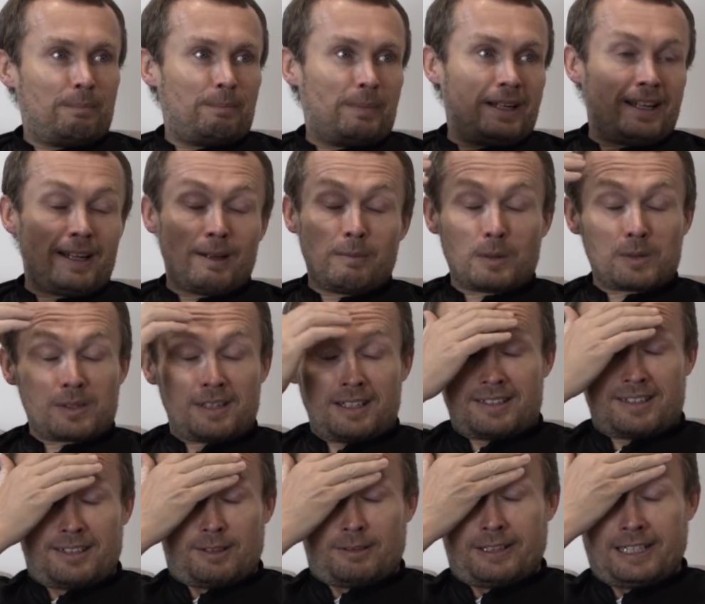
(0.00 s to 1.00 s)
But it wasn't
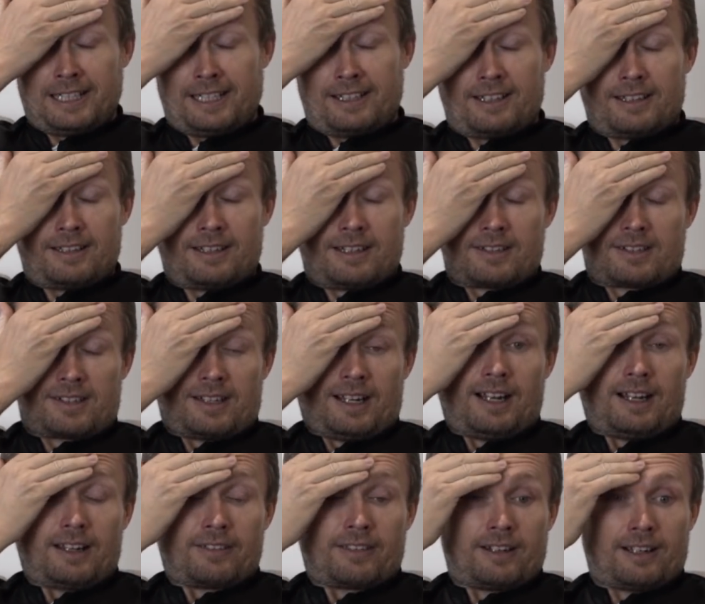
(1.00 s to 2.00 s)
until really the
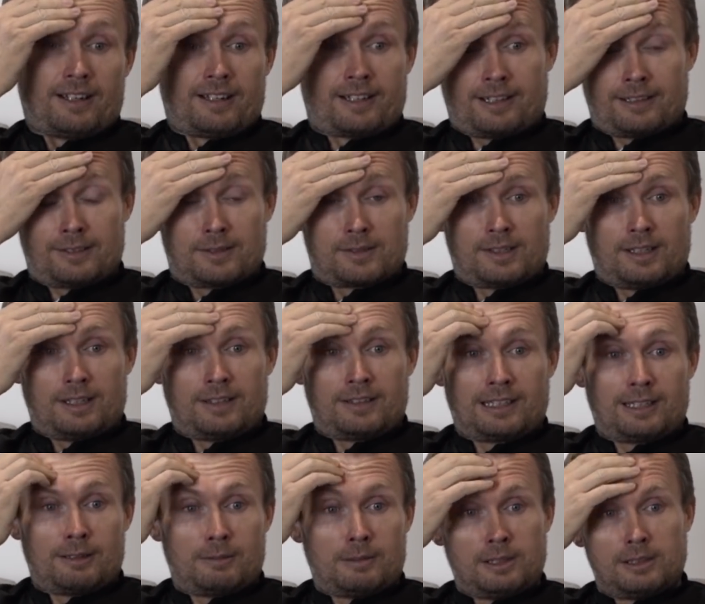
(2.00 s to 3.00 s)
start that I kind of started
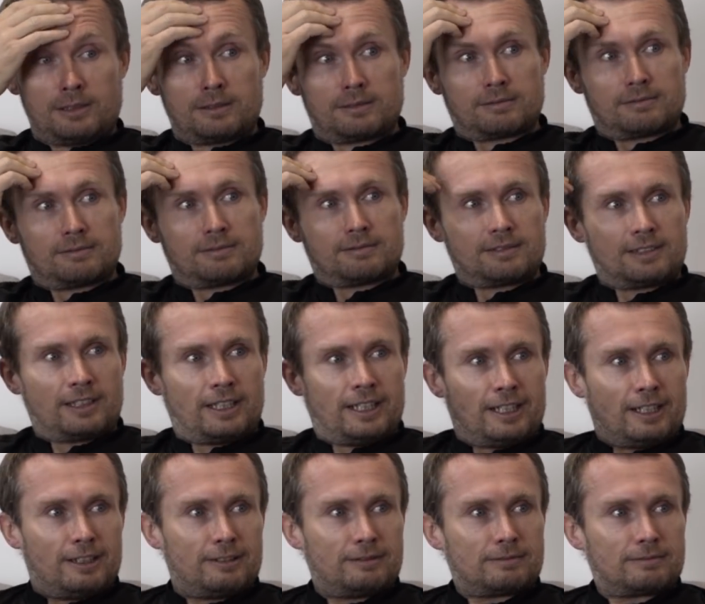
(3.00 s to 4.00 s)
thinking, well,
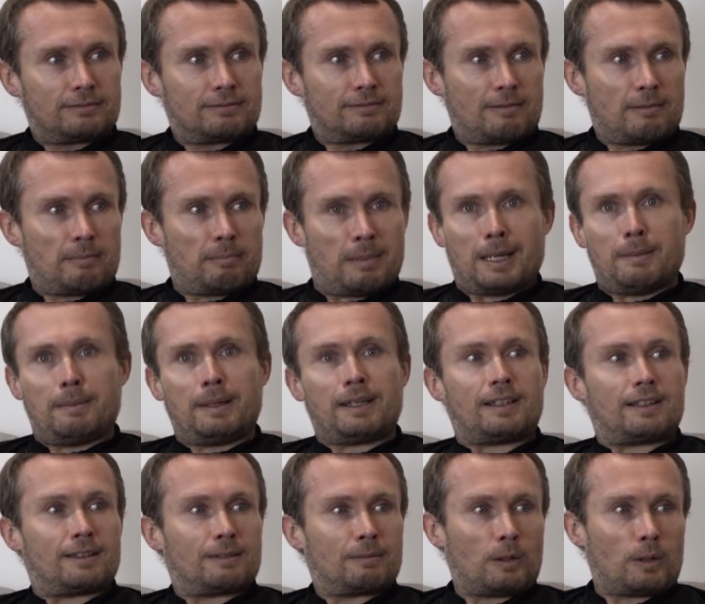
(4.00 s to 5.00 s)

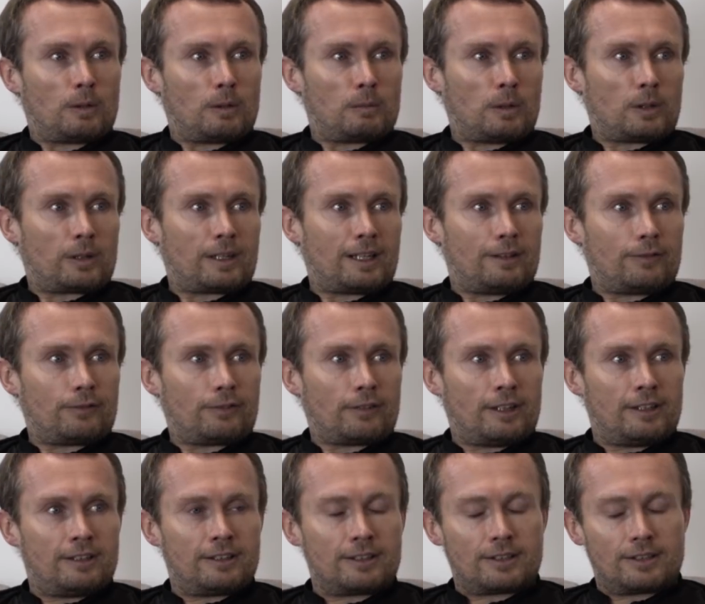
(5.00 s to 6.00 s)
maybe what if?
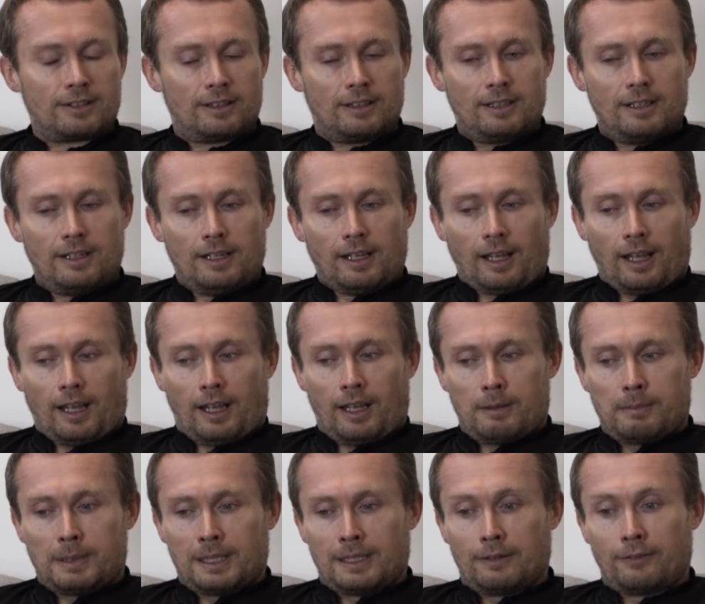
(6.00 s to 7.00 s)
And I
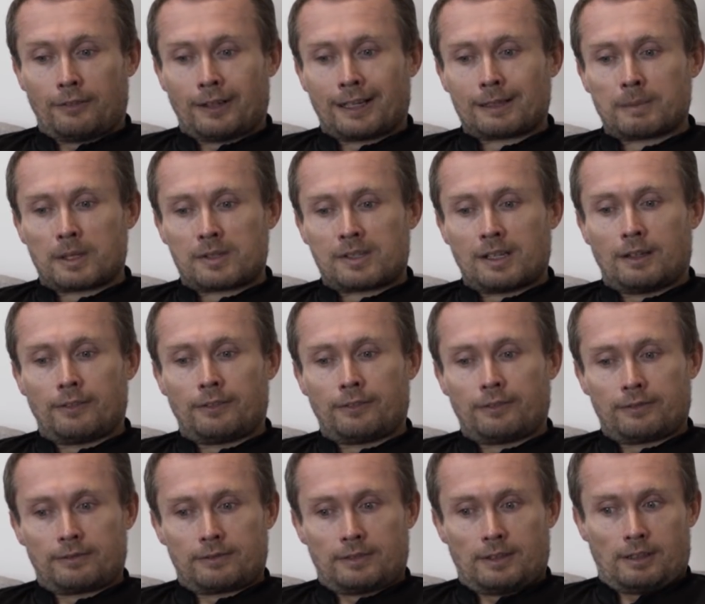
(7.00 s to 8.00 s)
mean, I found
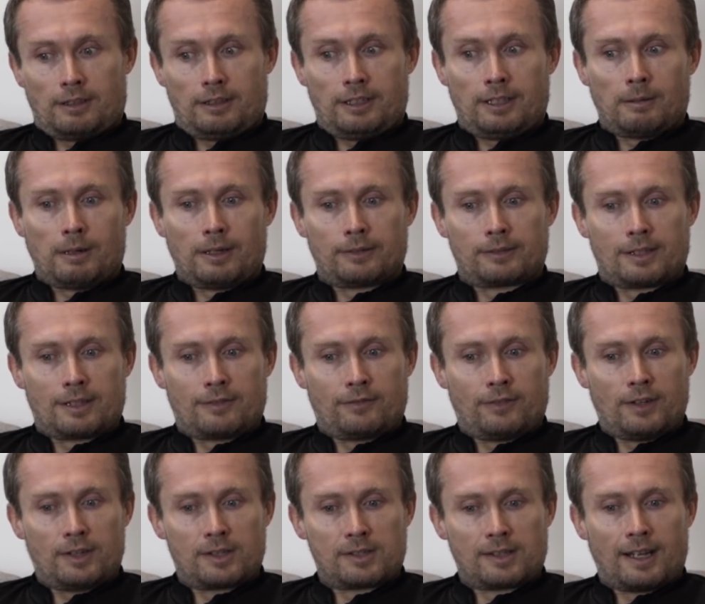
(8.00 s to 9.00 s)
myself, after the
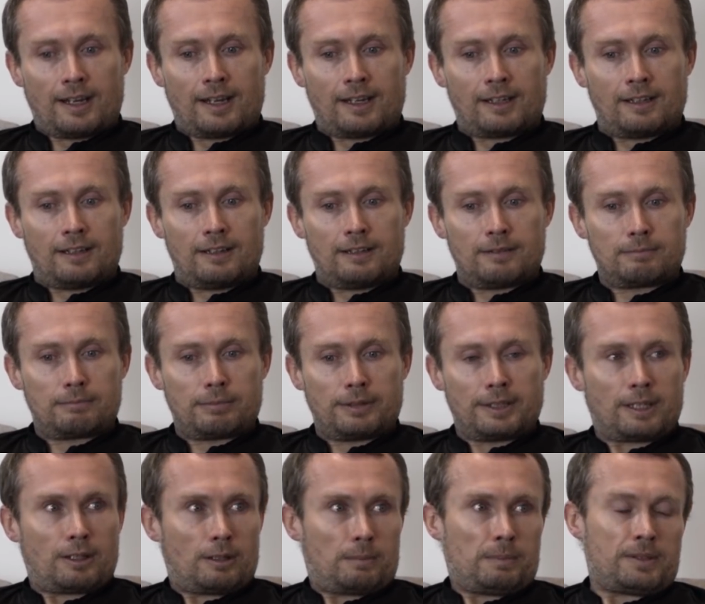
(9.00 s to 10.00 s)
first day in a
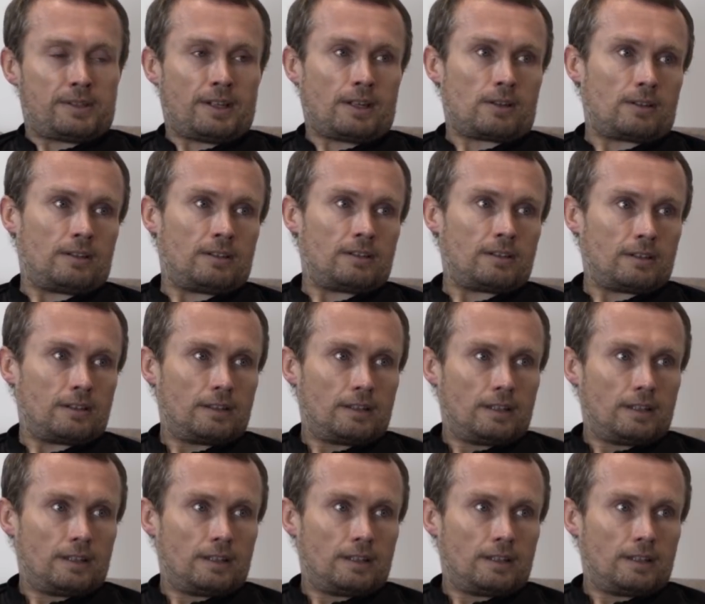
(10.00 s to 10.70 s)
pretty good position,